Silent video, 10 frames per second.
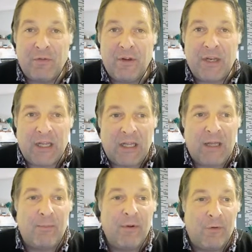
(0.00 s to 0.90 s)

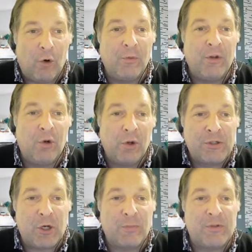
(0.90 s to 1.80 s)
Vernickis performed an
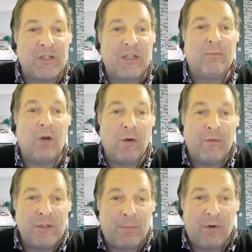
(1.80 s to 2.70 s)
autopsy of
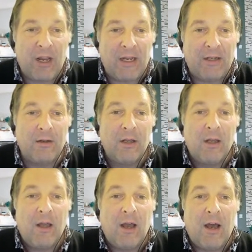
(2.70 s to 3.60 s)
his brain
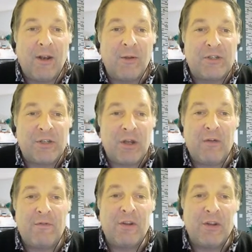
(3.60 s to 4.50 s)
and
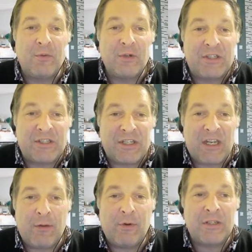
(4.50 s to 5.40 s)
observed that there was
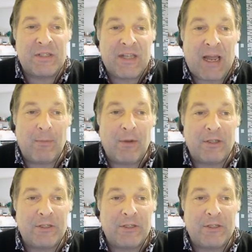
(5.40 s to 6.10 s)
serious damage